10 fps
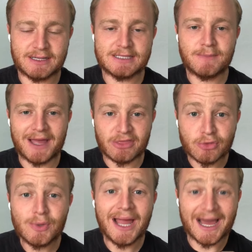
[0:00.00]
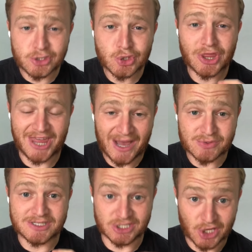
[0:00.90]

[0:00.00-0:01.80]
is about three hundred thousand